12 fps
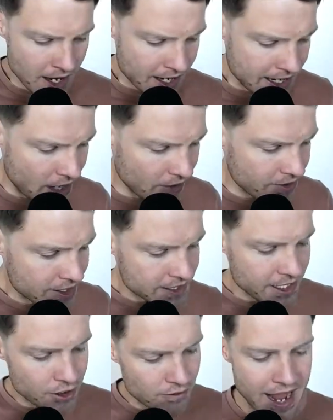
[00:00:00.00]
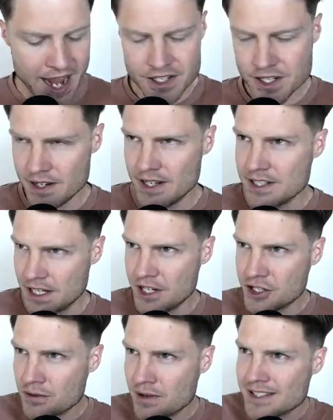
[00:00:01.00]
Now, this interaction is
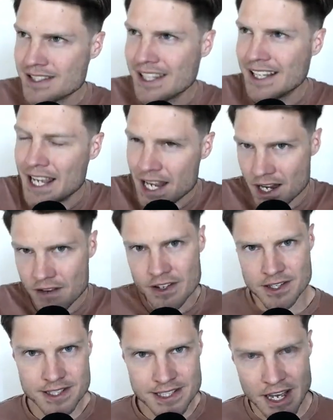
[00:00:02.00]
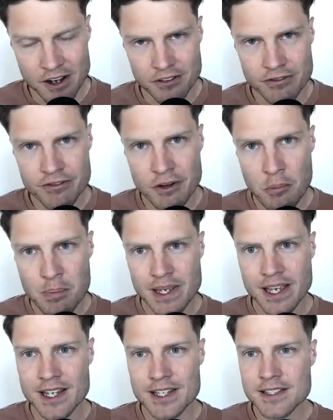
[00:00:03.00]
interesting in of itself,
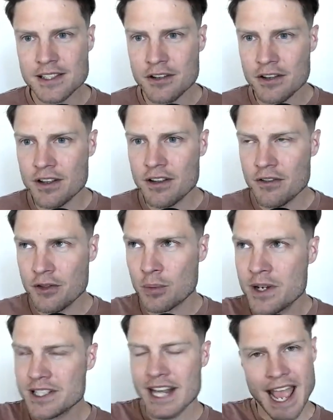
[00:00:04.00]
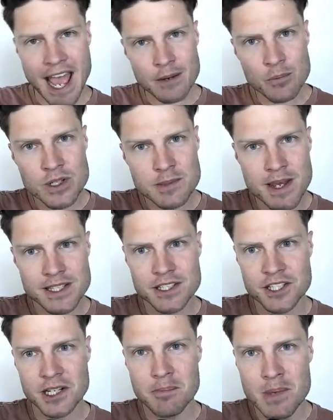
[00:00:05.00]
because the reason Adam was
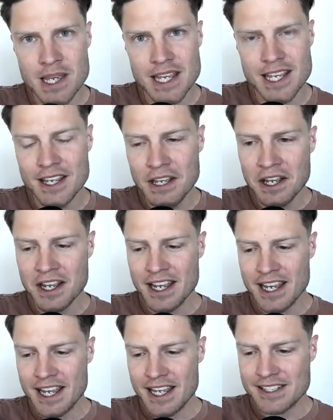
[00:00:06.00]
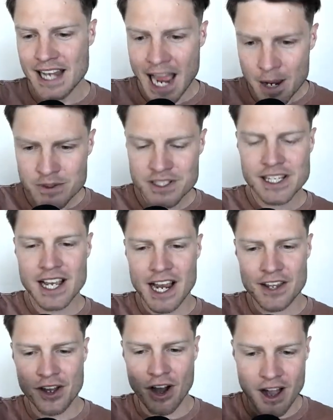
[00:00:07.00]
messaging me is I was the guy in
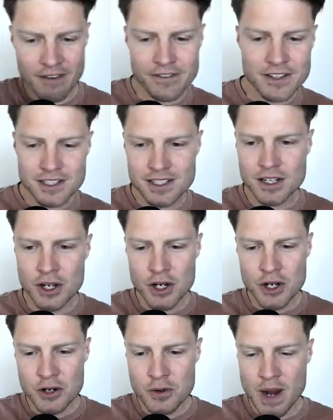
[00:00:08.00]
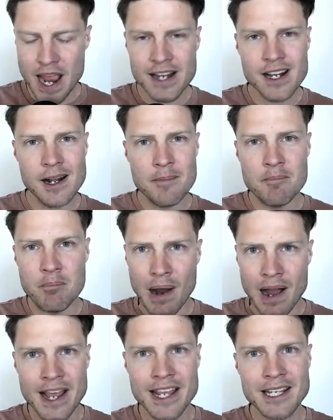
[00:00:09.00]
the office who ended up
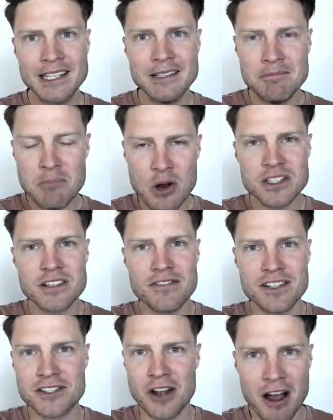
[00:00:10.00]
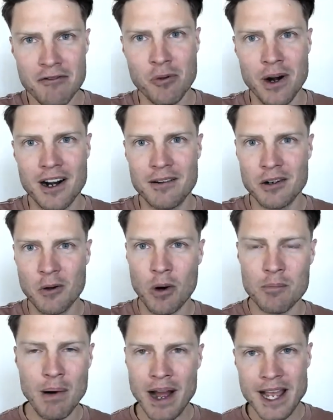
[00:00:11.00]
buying most of the software or
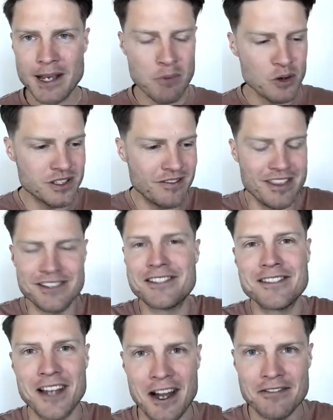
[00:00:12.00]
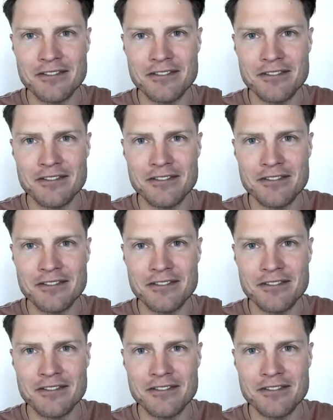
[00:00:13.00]
buying most of the stuff.